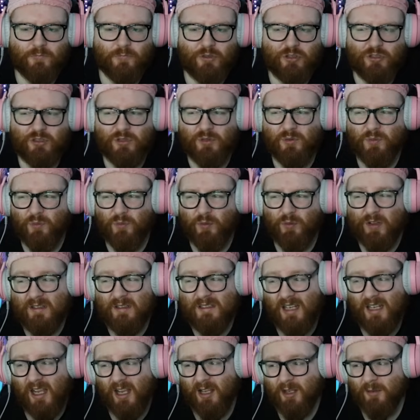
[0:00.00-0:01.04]
Just fill
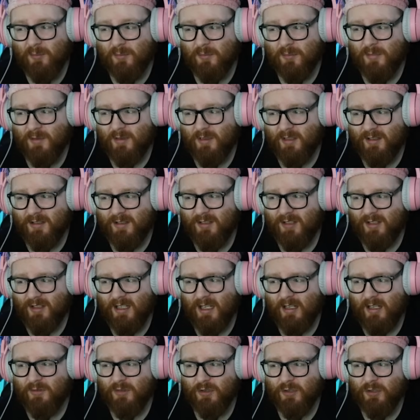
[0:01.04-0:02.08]
time until the
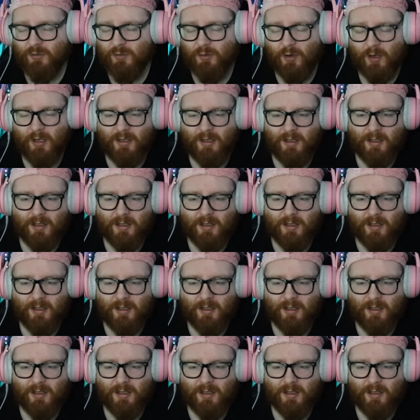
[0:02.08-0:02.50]
adverts, right?